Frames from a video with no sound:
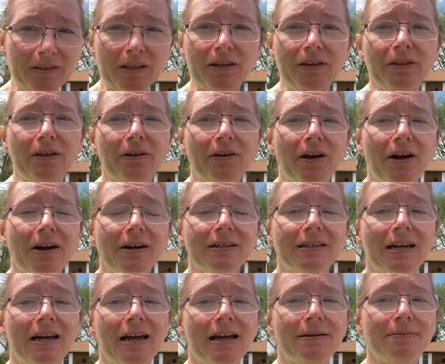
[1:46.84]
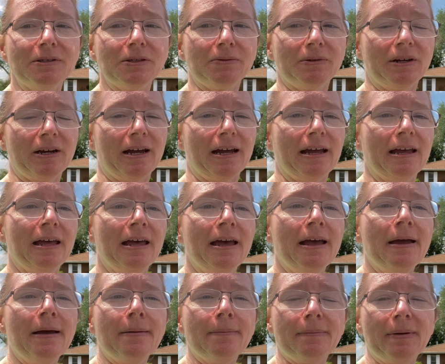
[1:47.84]
There are times when I
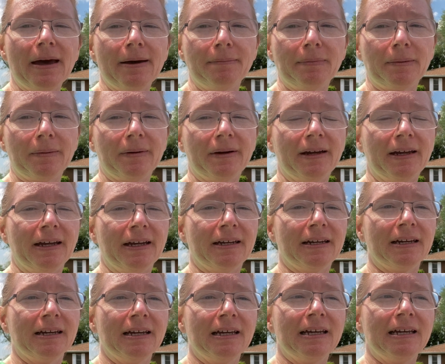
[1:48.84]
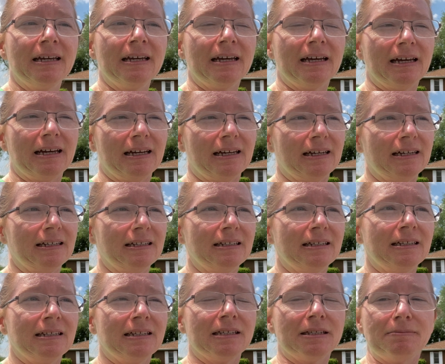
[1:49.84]
pepper in
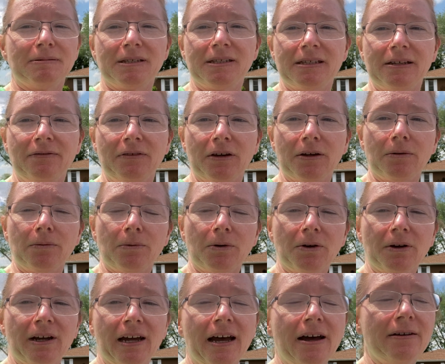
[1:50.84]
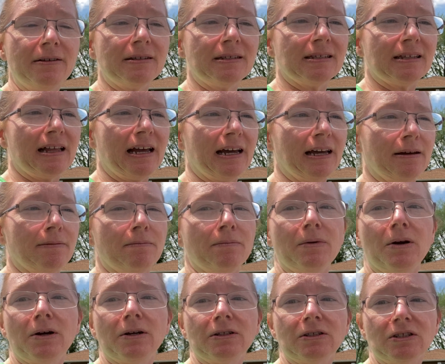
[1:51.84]
specific workouts, like in
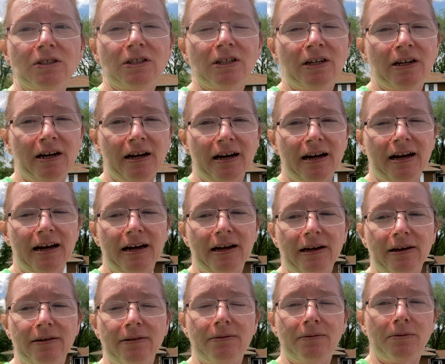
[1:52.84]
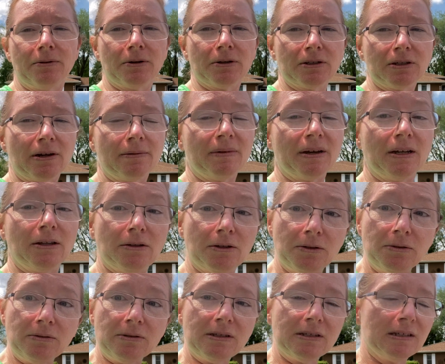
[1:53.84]
March I worked on my
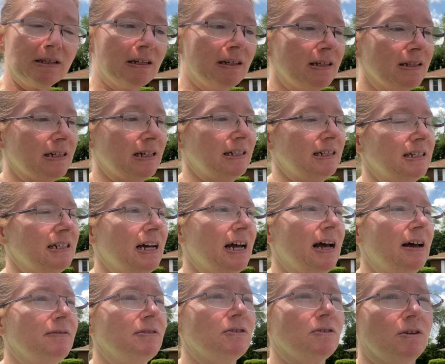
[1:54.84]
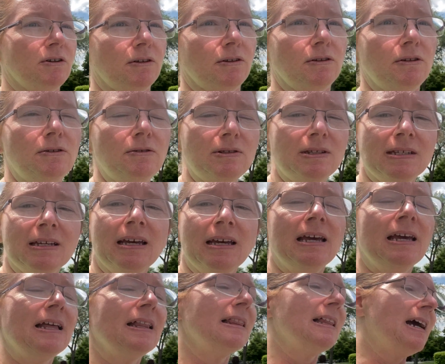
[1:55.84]
glutes because I need to have strong glutes.
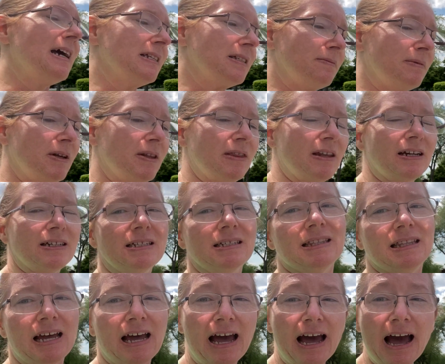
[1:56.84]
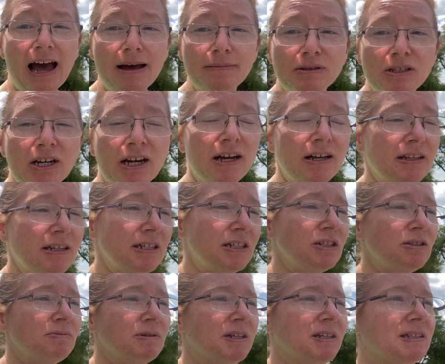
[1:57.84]
Last month I did the ab
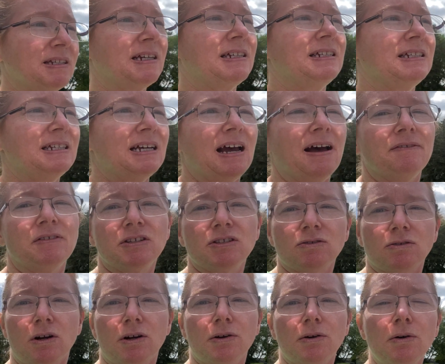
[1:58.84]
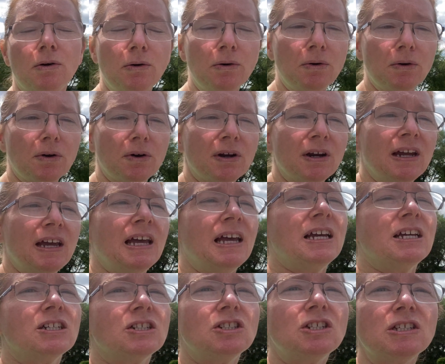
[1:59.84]
challenge because I need to have a strong core.
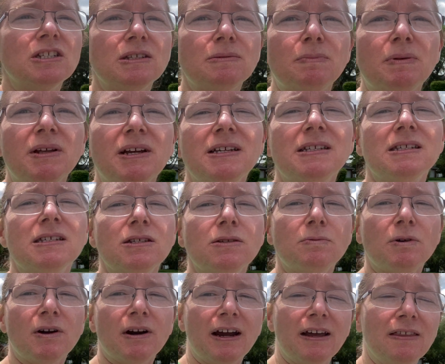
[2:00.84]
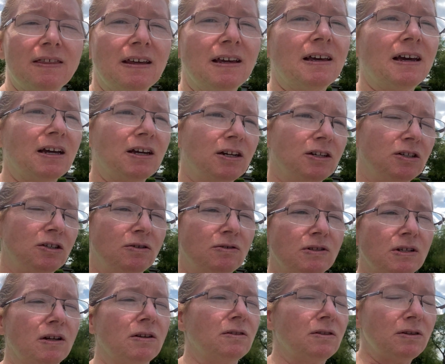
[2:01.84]
Just places where I think I could use
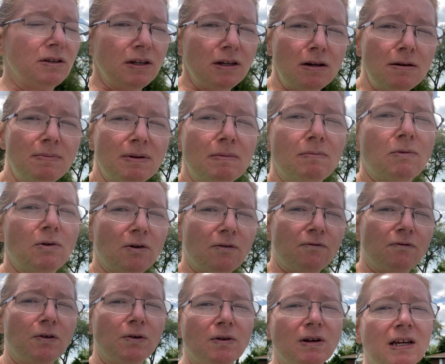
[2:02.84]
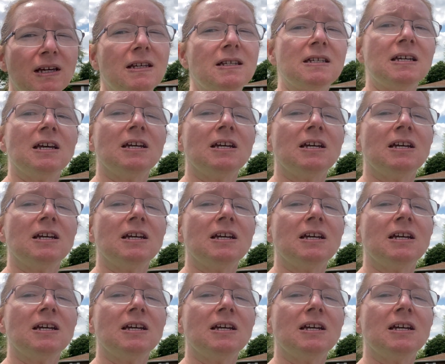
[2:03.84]
a little bit more focus